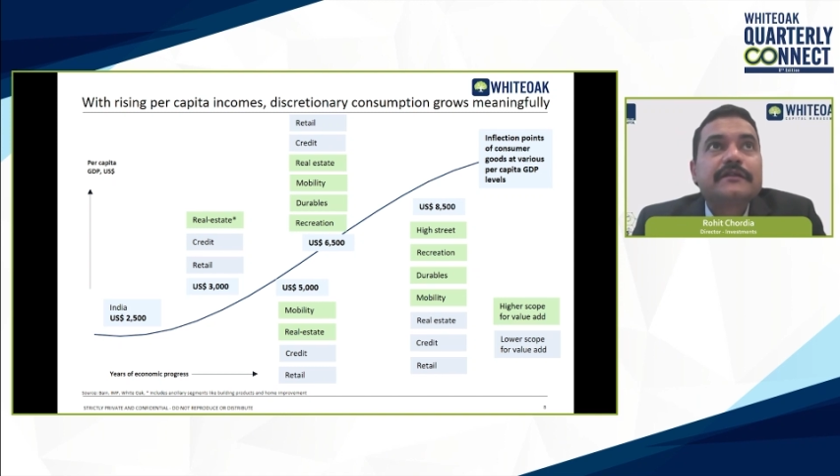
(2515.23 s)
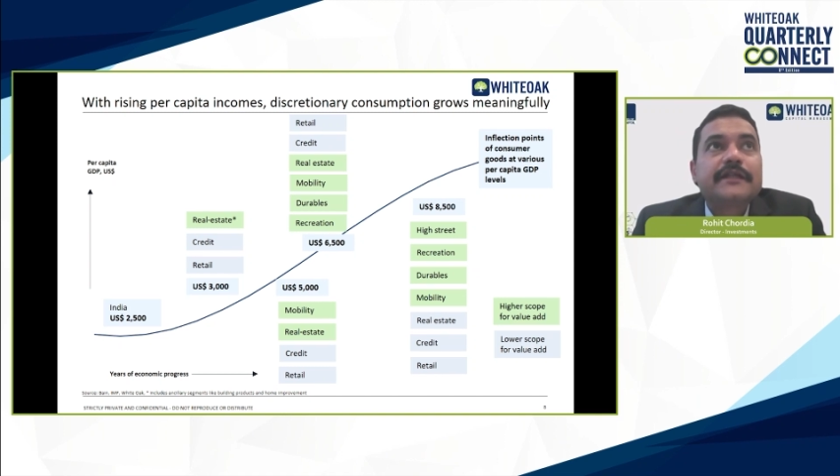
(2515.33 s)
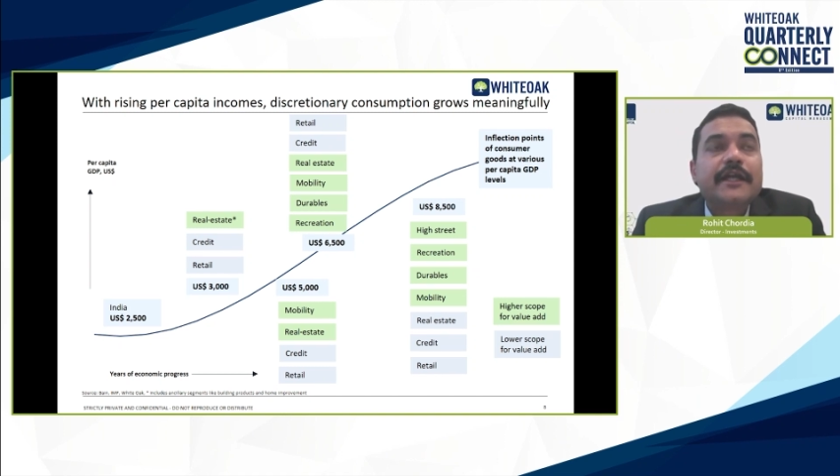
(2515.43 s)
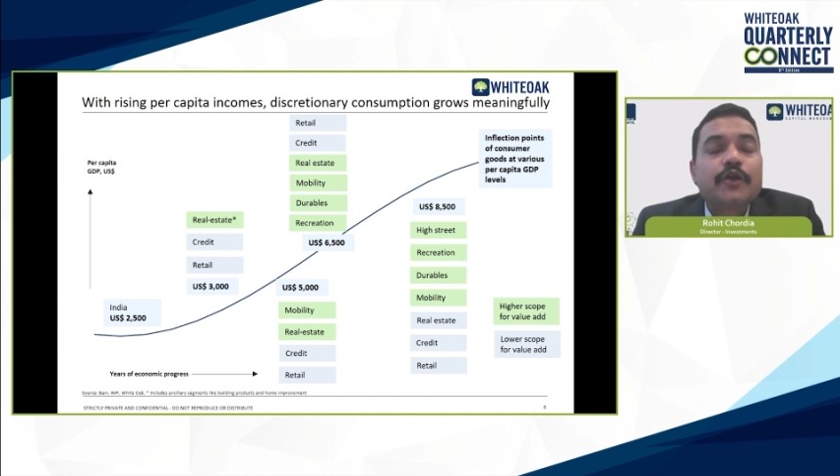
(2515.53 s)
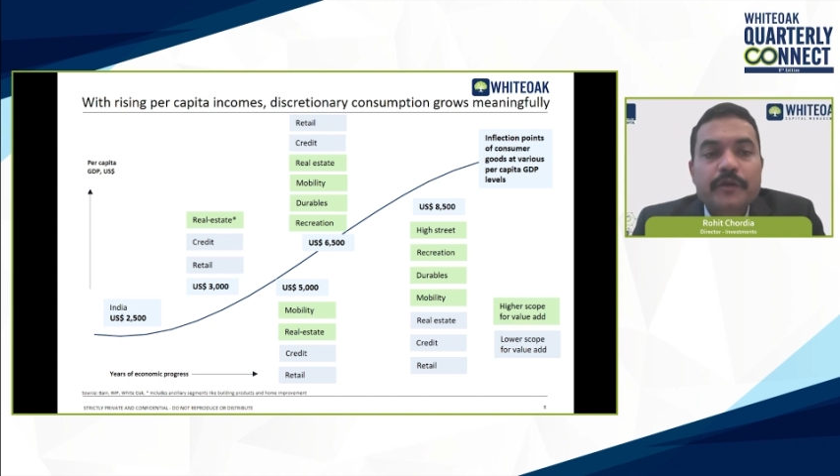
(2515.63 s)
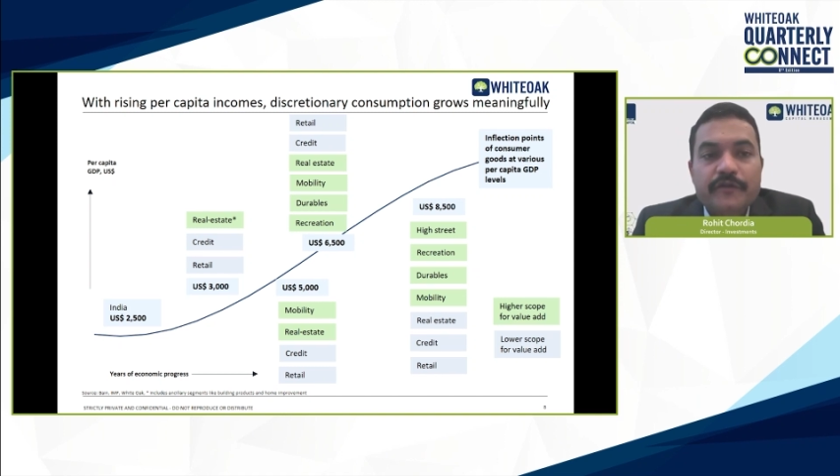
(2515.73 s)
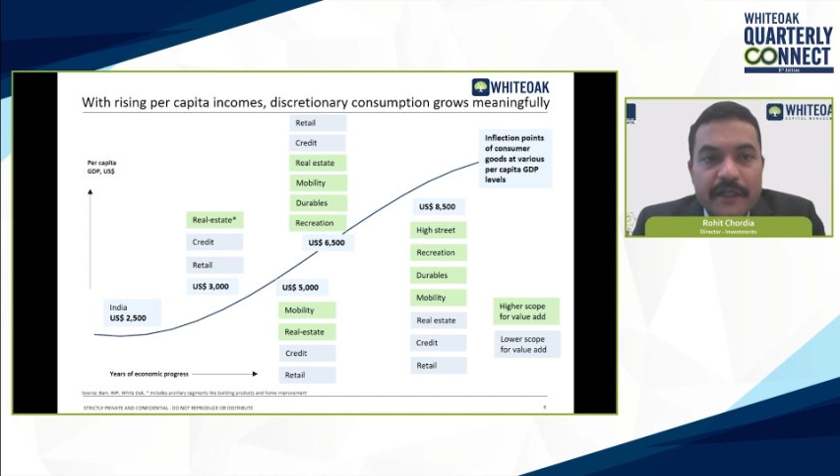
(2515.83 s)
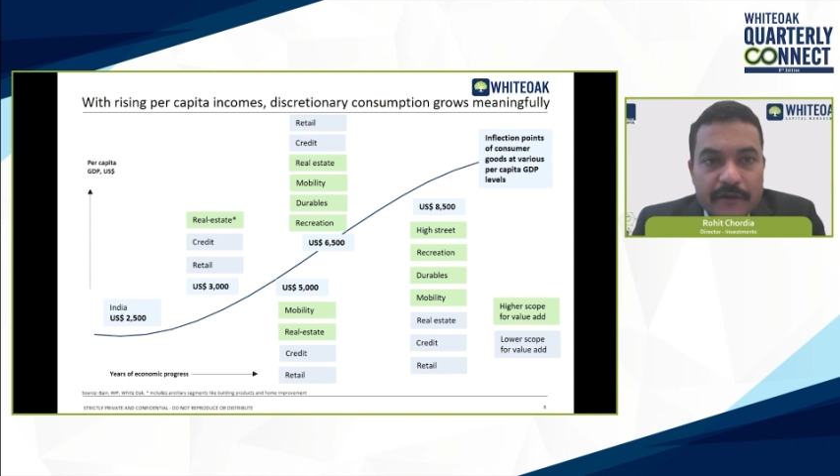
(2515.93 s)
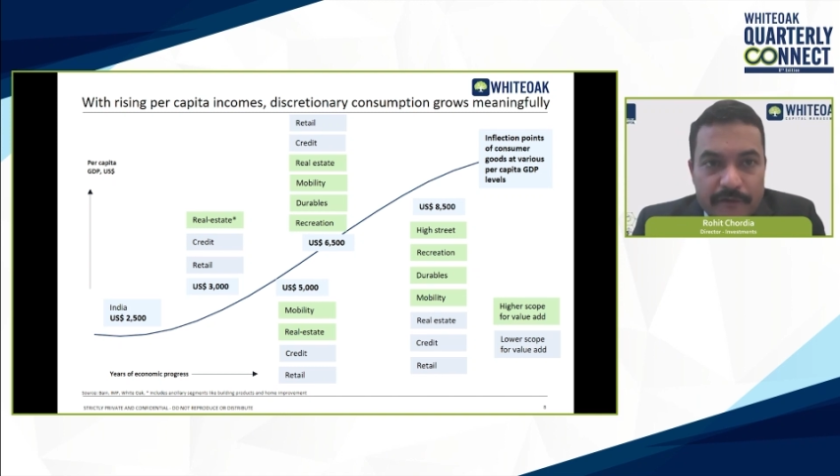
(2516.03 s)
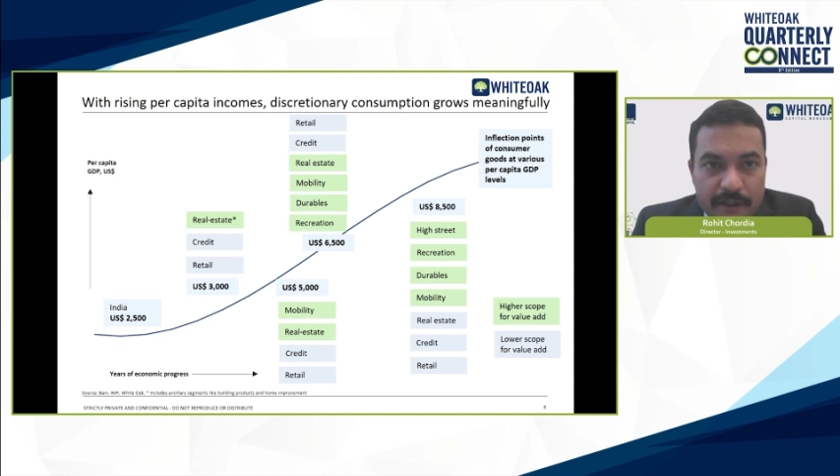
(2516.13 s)
tend to be
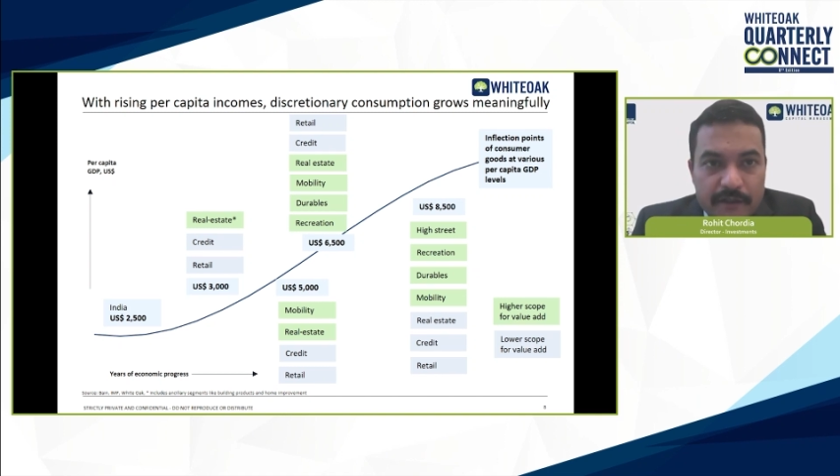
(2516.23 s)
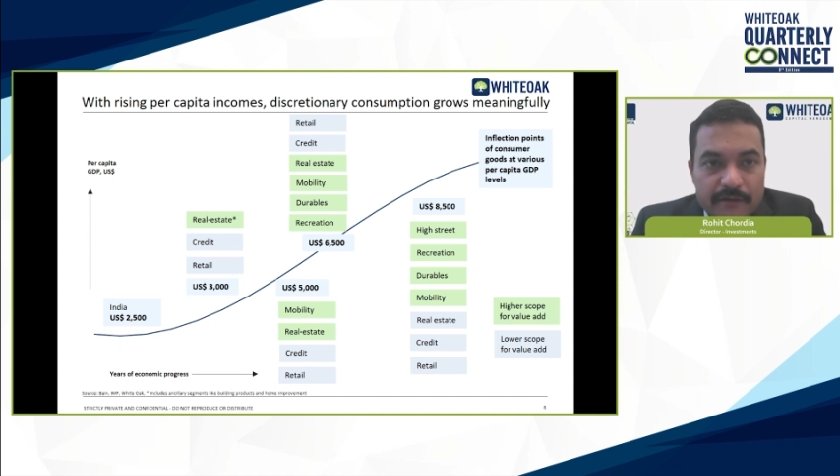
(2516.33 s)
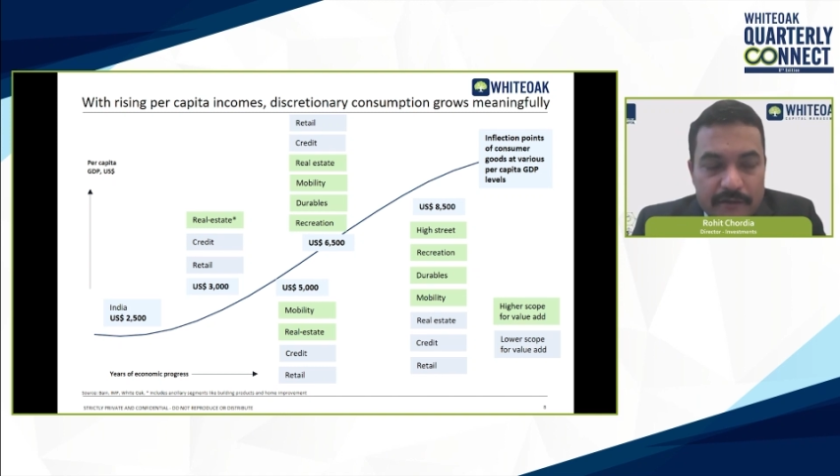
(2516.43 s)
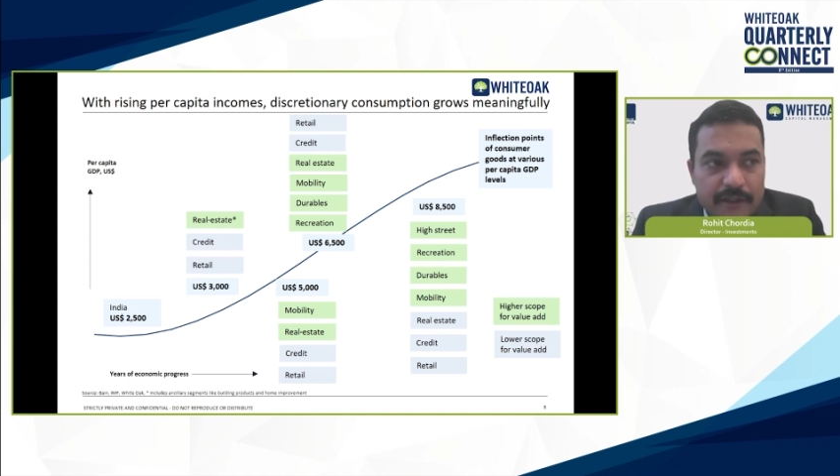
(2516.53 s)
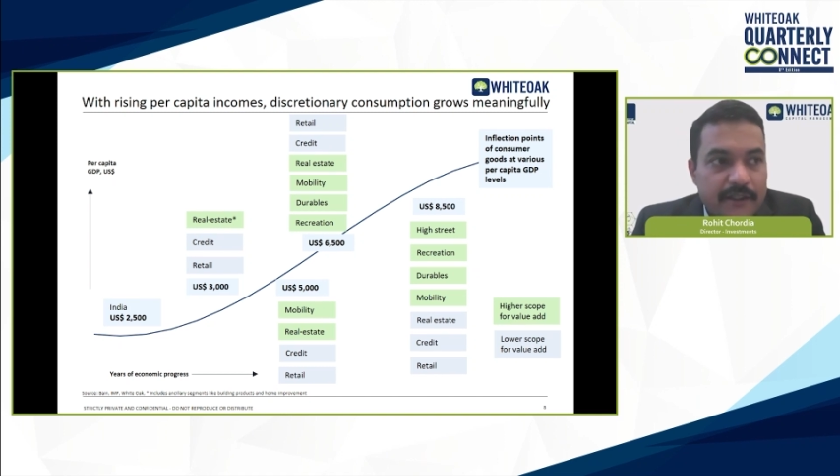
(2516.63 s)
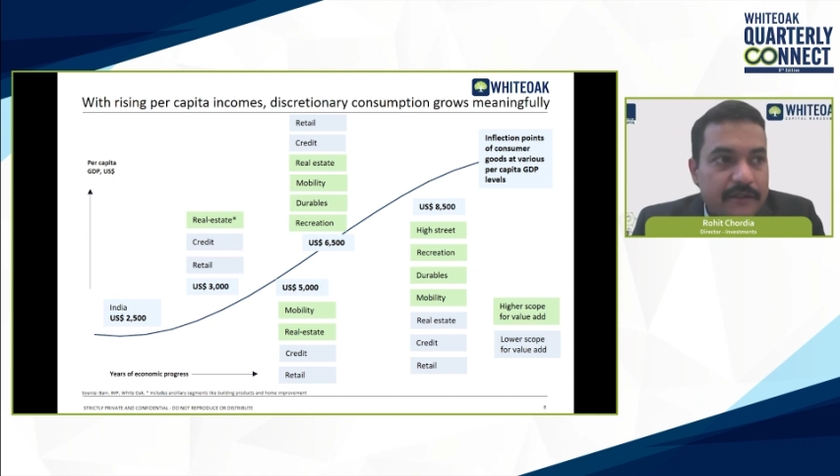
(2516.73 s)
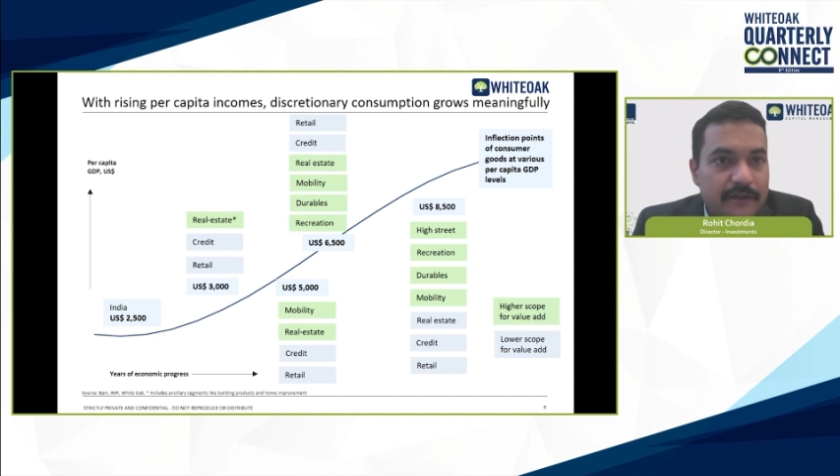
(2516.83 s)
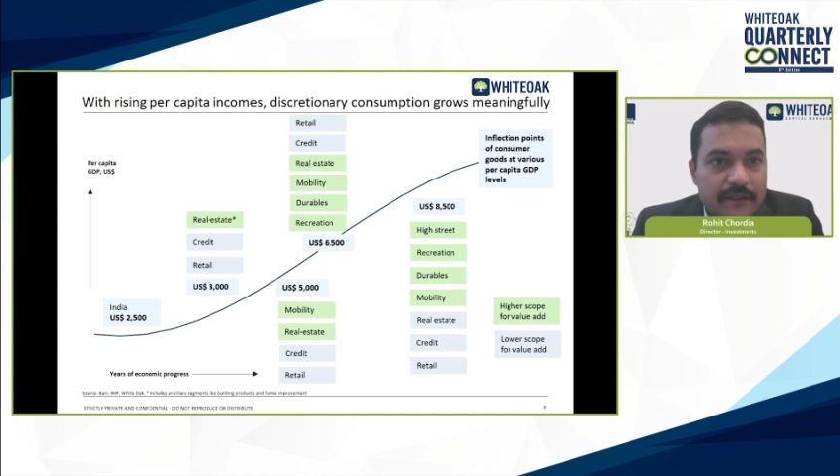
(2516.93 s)
very different, right?